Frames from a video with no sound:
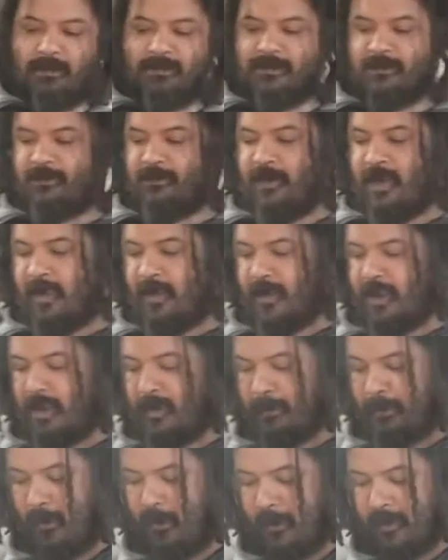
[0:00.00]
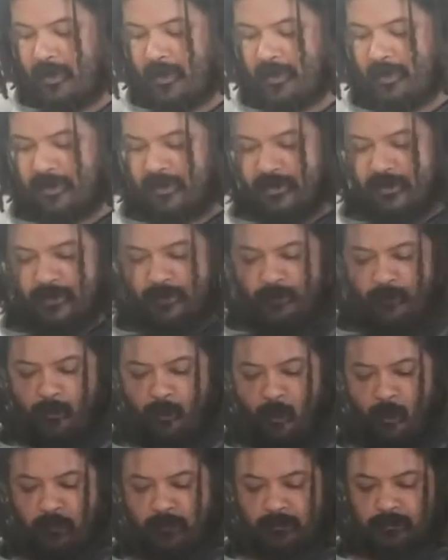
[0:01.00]
very important
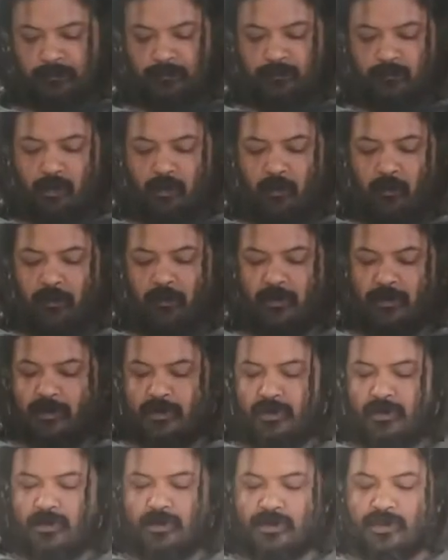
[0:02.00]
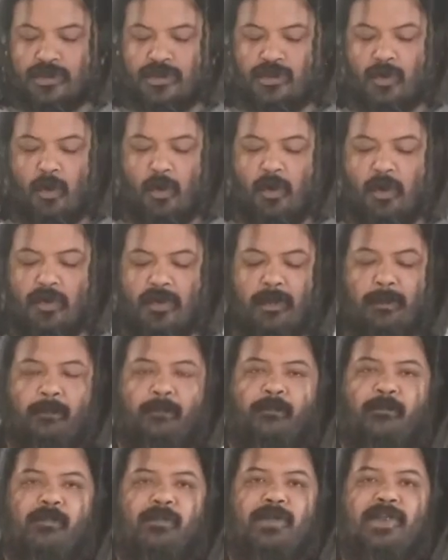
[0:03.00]
to score the
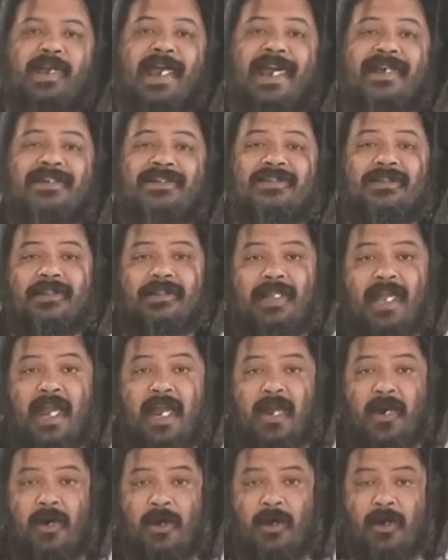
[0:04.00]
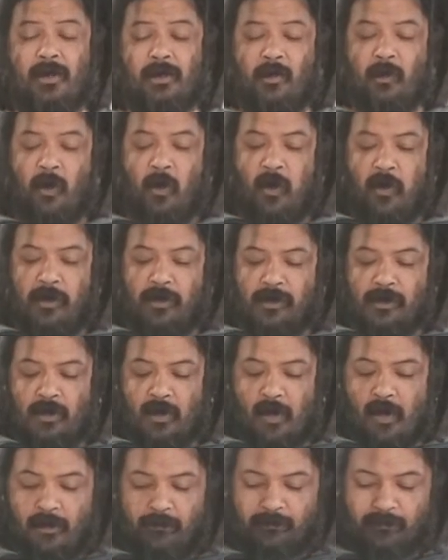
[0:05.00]
next layer.
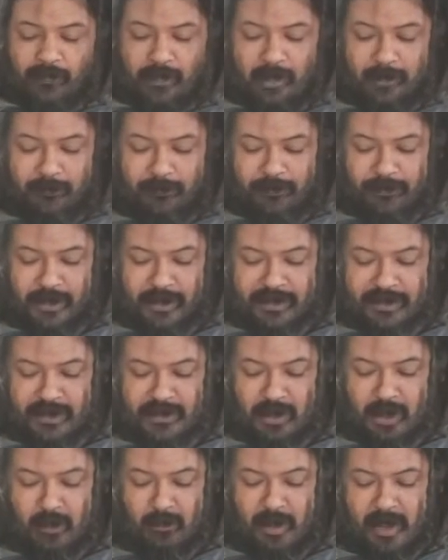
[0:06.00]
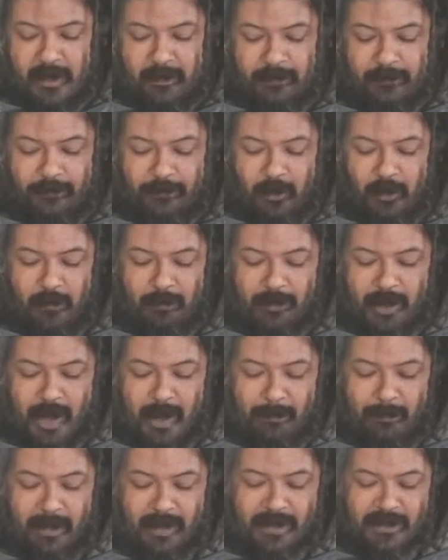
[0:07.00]
If this is already firmed
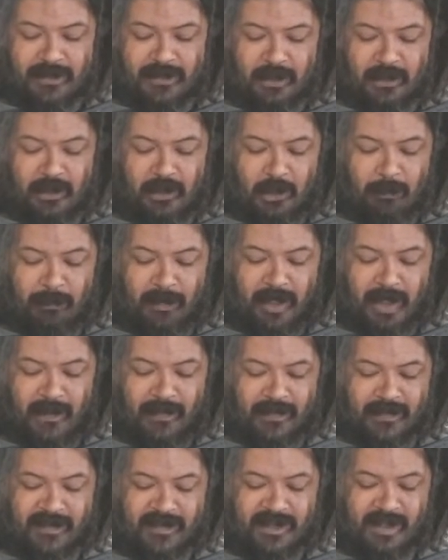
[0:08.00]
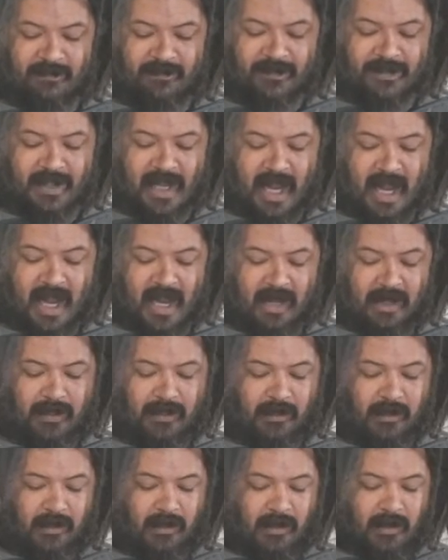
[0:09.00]
up and is a little bit on the stiff side,
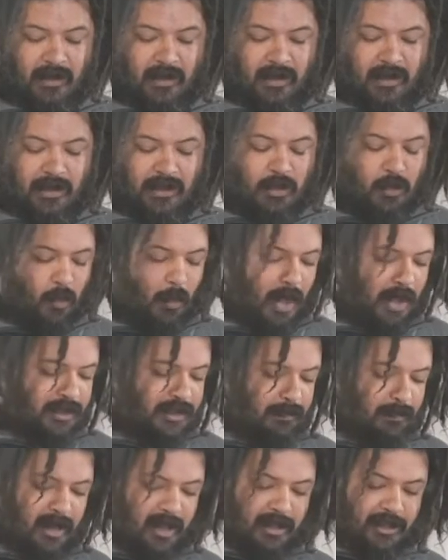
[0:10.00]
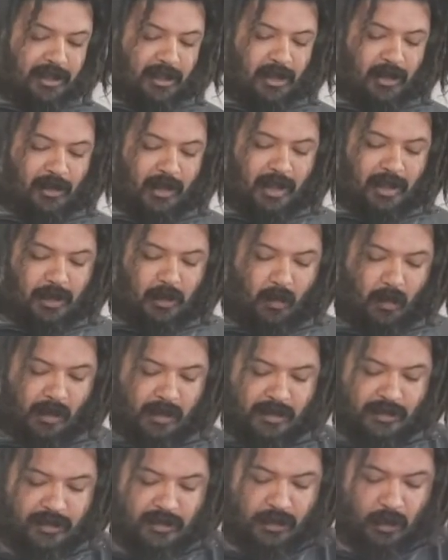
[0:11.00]
you want to make sure that you are
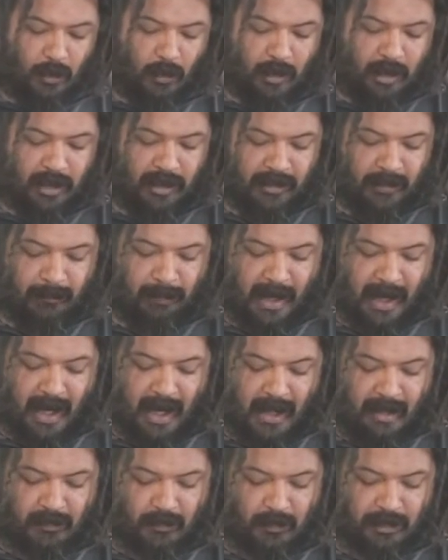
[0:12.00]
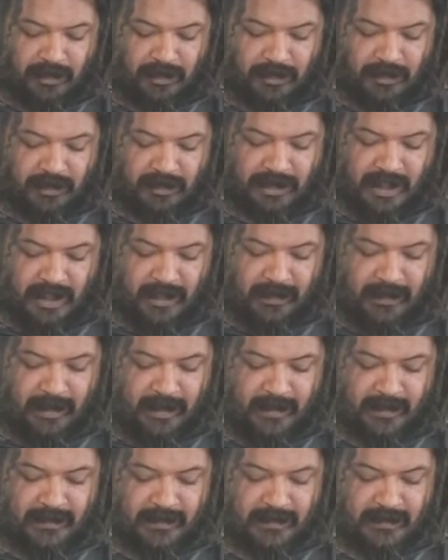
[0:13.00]
scoring the pot, which looks like
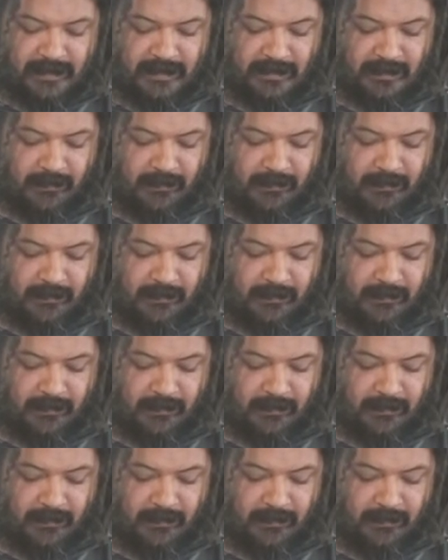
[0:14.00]
this,